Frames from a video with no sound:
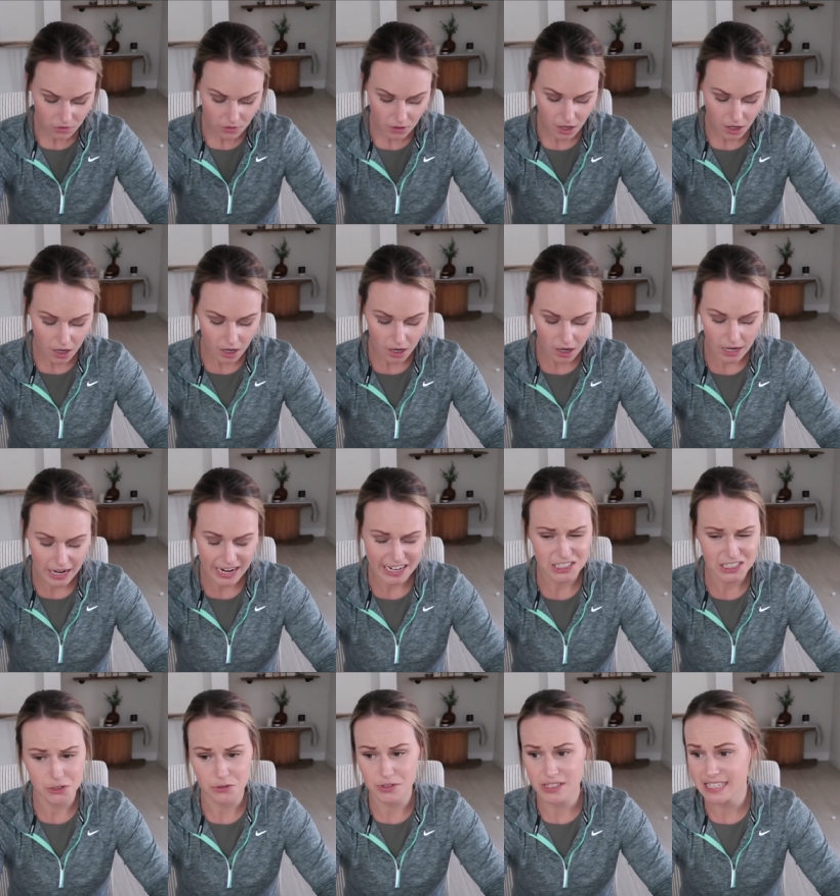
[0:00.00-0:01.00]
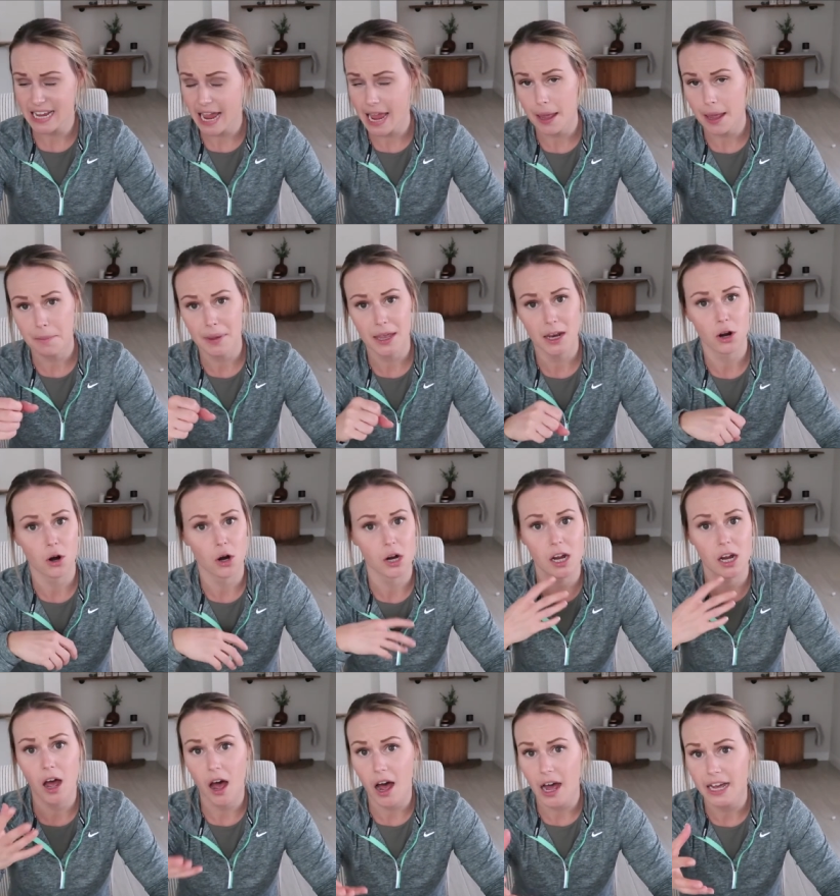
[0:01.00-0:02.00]
Uh, I do salmon or
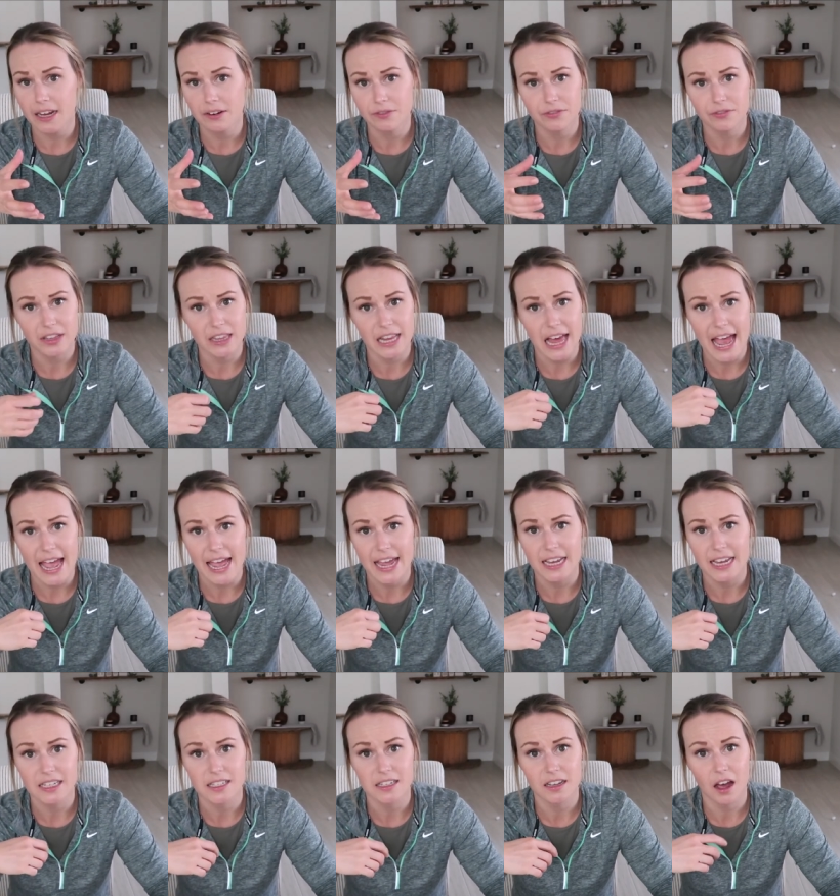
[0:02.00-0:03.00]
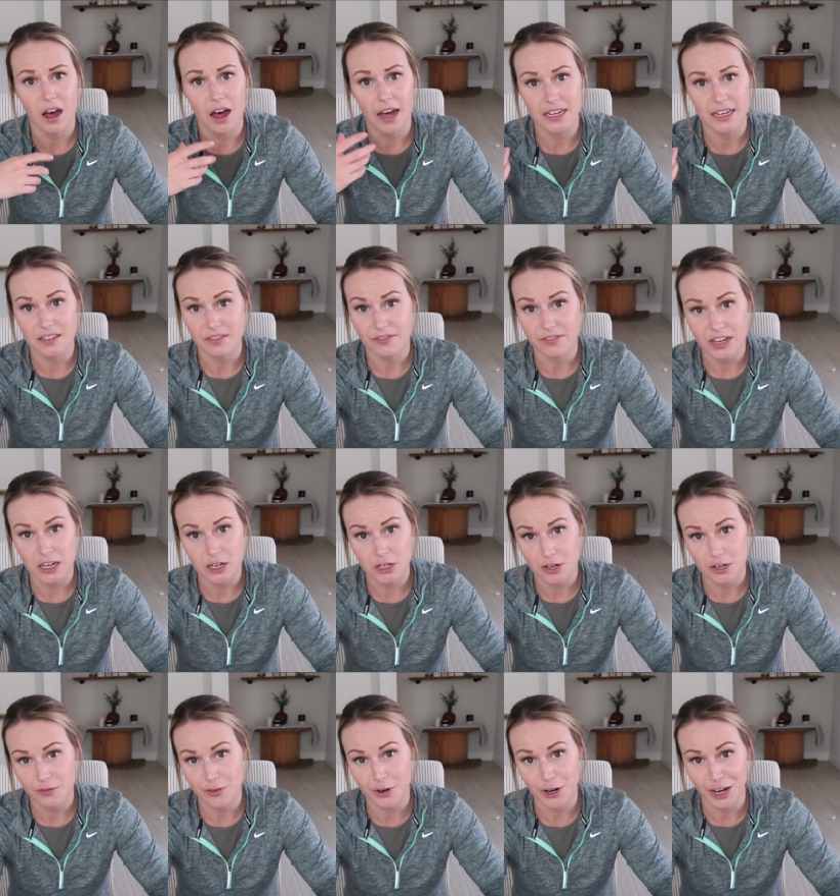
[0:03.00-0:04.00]
cod fillets. Cod is a
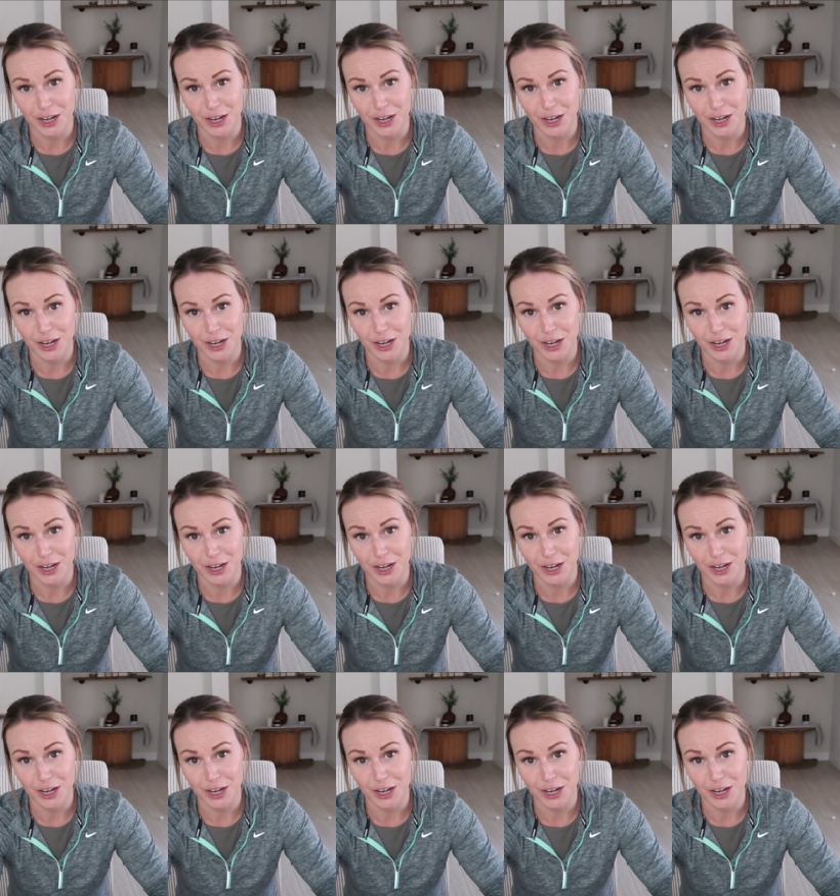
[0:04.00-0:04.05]
fish if you're